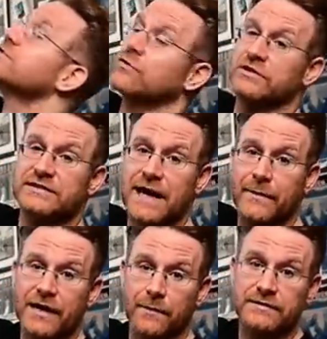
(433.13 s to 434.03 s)
source now
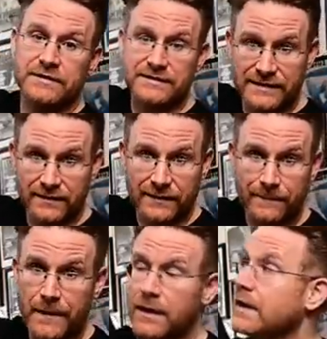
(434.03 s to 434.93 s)
becomes the ceiling.
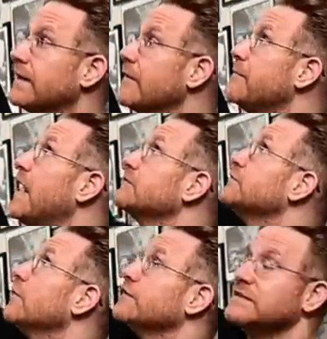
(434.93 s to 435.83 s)
If it
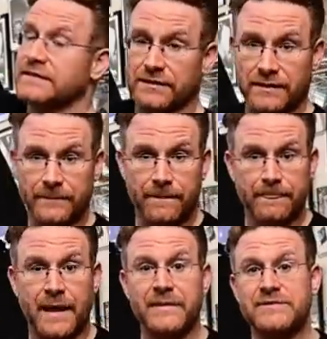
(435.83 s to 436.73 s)
bounces off the ceiling,
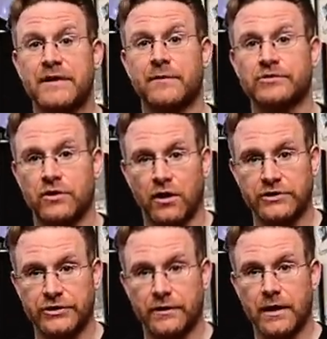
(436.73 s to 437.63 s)
that means it becomes
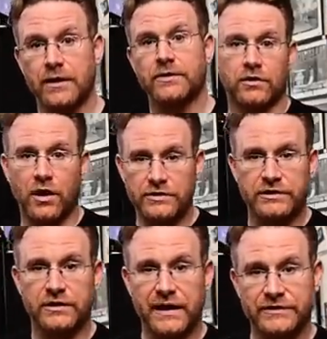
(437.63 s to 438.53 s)
larger. The larger
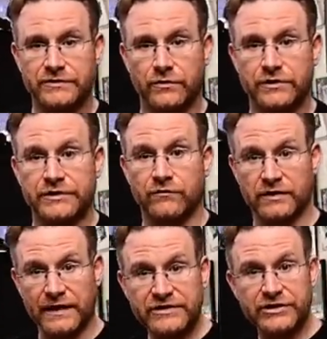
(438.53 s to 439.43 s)
the light source in
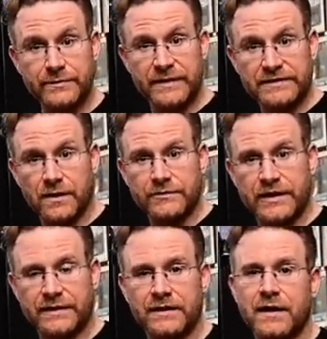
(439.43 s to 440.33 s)
relation to my
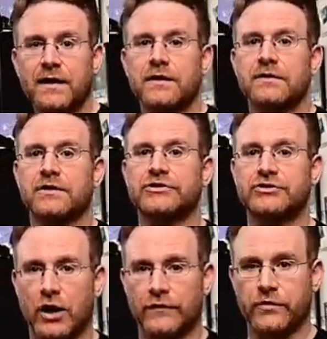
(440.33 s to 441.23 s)
subject, the
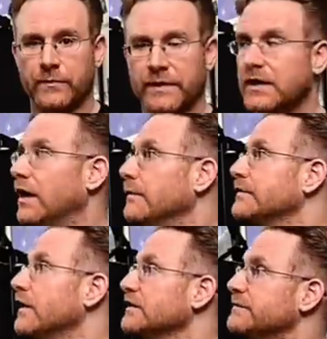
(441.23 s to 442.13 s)
softer it
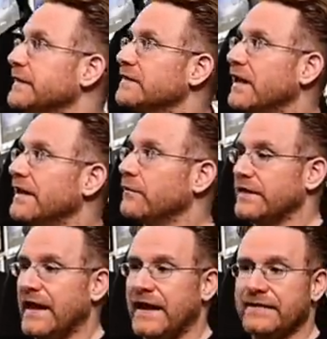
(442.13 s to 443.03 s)
becomes. A speed light with
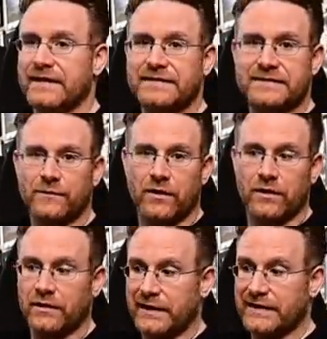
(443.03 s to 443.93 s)
a head this
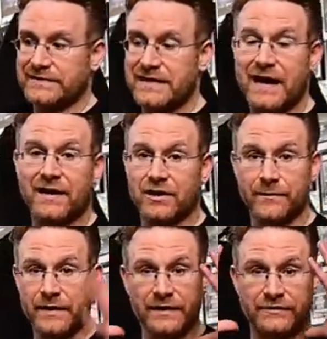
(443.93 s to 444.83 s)
small is not gonna
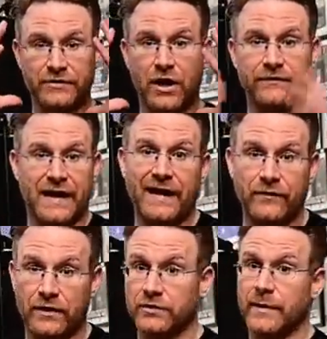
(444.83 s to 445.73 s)
be soft
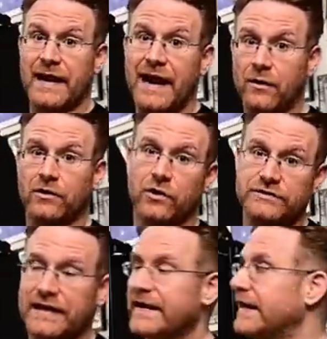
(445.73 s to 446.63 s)
ever, no matter how
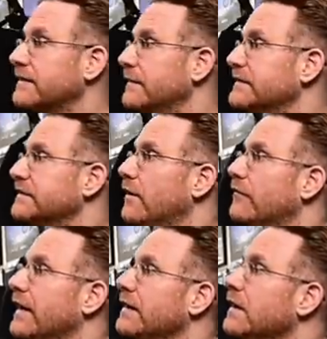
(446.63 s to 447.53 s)
close I get it to myself,
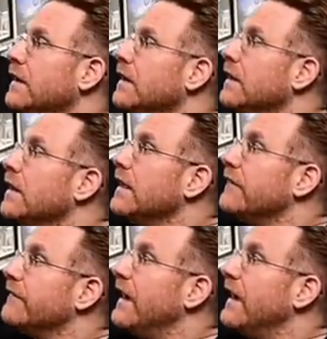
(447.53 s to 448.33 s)
right? If